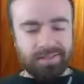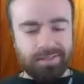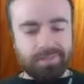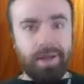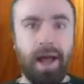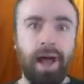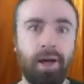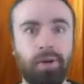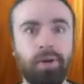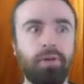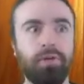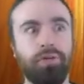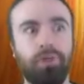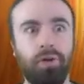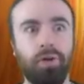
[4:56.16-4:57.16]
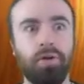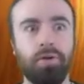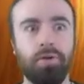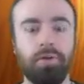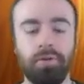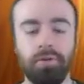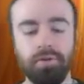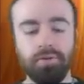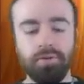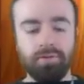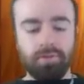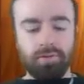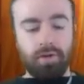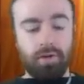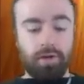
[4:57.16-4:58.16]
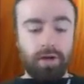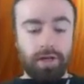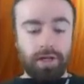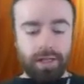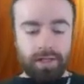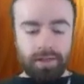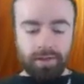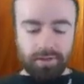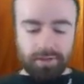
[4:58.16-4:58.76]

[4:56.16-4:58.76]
Power throw. All right.